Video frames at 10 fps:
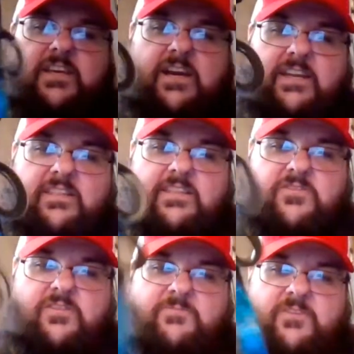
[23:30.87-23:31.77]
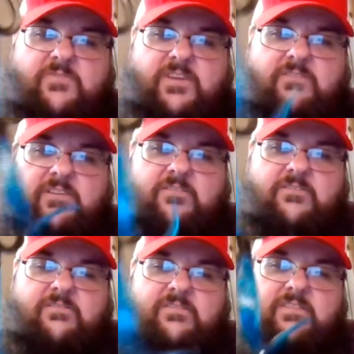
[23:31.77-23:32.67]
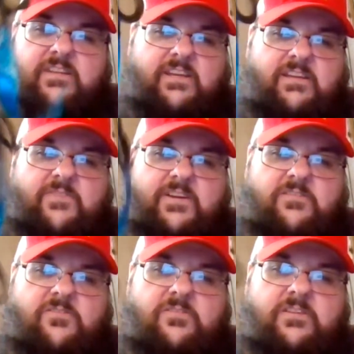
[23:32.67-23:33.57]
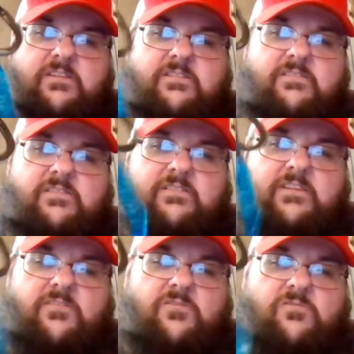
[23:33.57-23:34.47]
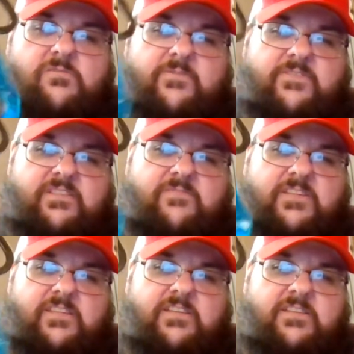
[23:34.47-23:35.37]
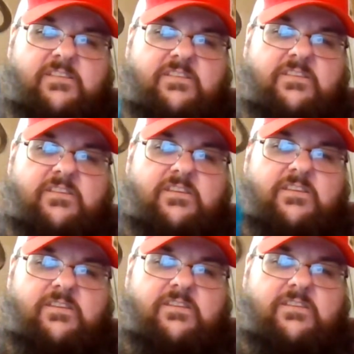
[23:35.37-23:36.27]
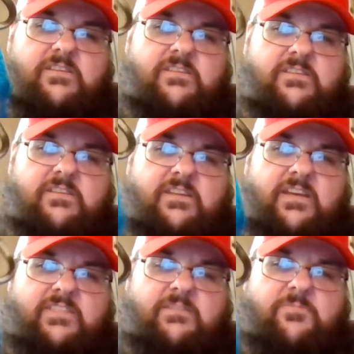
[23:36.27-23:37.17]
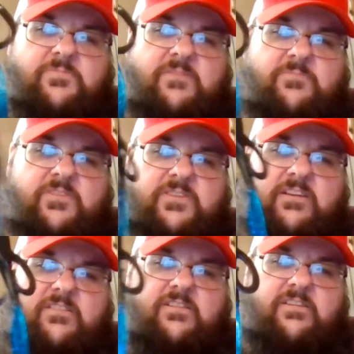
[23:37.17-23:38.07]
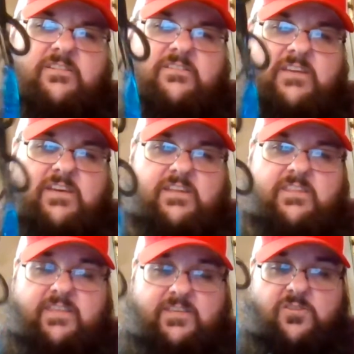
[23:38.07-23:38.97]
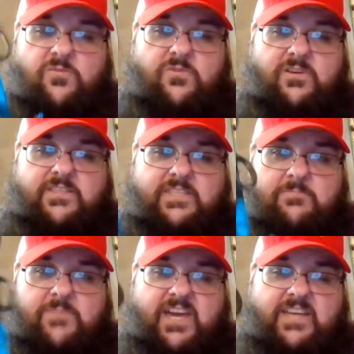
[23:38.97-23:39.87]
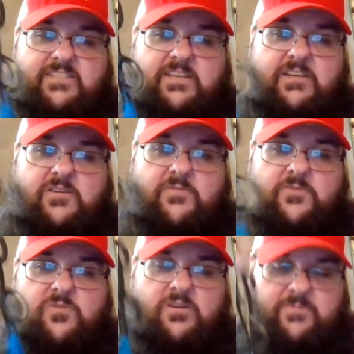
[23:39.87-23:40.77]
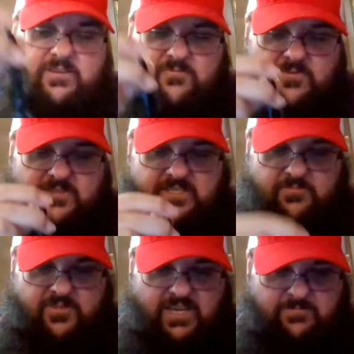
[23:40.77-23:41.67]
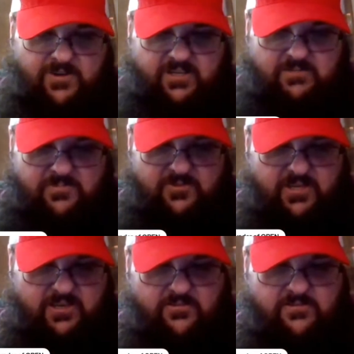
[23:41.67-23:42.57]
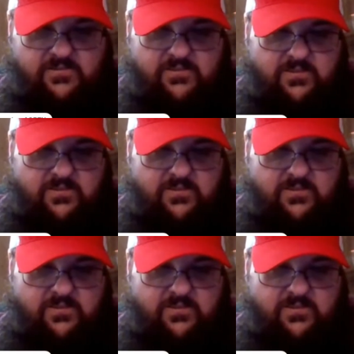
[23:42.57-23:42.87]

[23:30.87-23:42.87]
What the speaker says: is the kind of lizard I'm trying to find right here that I cannot find locally at local Walmarts and stuff like that. It has the blue tail on it, and these are the ones that bass tend to go after quite a bit, where it's like the black body blue tail.